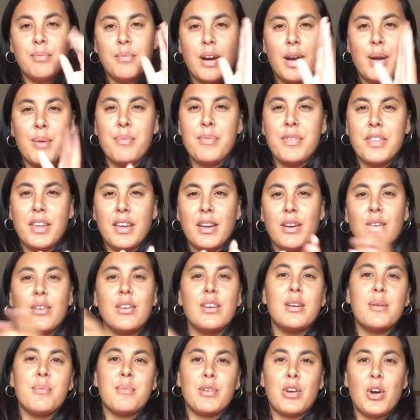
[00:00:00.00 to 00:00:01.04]
I'm there,
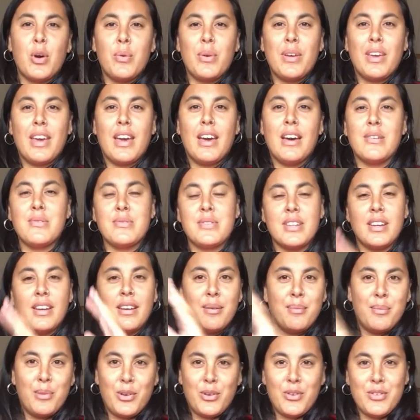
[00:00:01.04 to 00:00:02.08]
and I'm going out, and
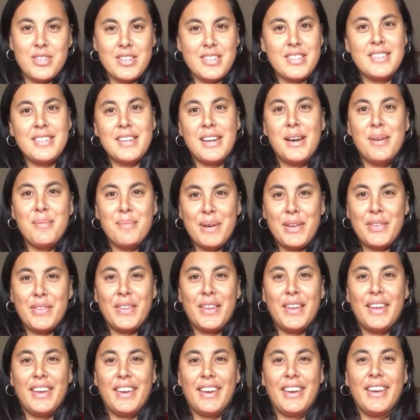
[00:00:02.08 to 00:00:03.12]
I'm going to start my
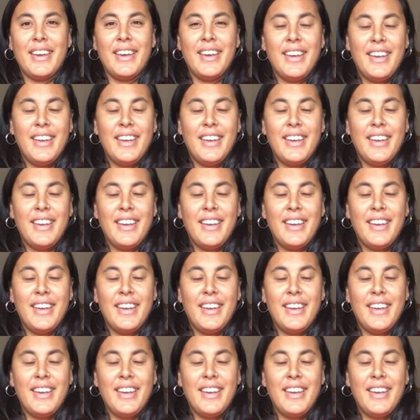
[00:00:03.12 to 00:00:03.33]
thing.